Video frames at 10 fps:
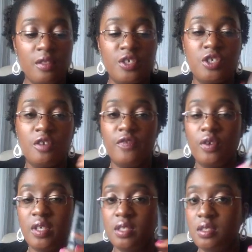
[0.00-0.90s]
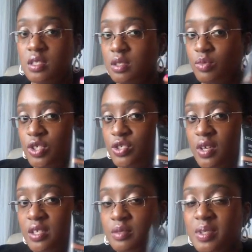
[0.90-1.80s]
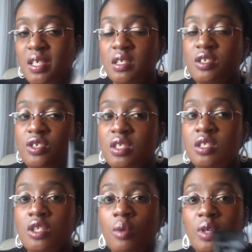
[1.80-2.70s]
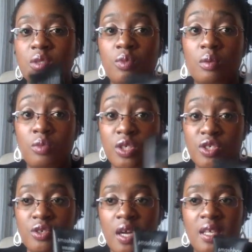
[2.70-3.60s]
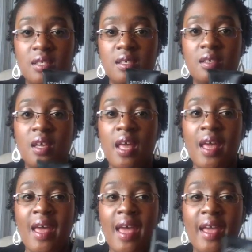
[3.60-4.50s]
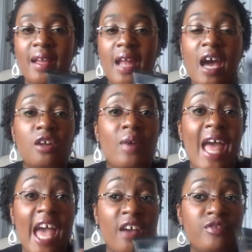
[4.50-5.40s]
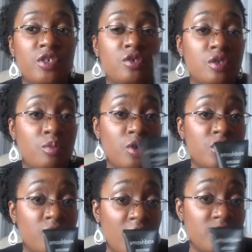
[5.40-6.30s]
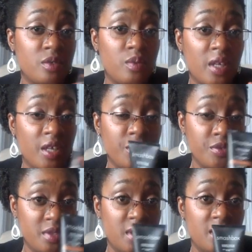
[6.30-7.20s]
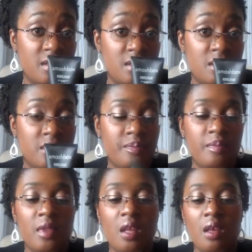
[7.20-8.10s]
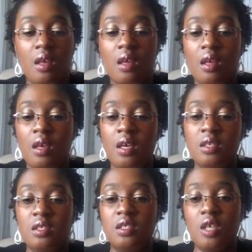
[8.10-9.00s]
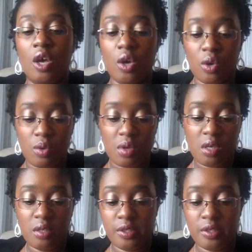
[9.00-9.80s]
the Sheer Focus Tinted Moisturizer because it's just so much more moisturizing, and I don't have to use a moisturizer when I use this. So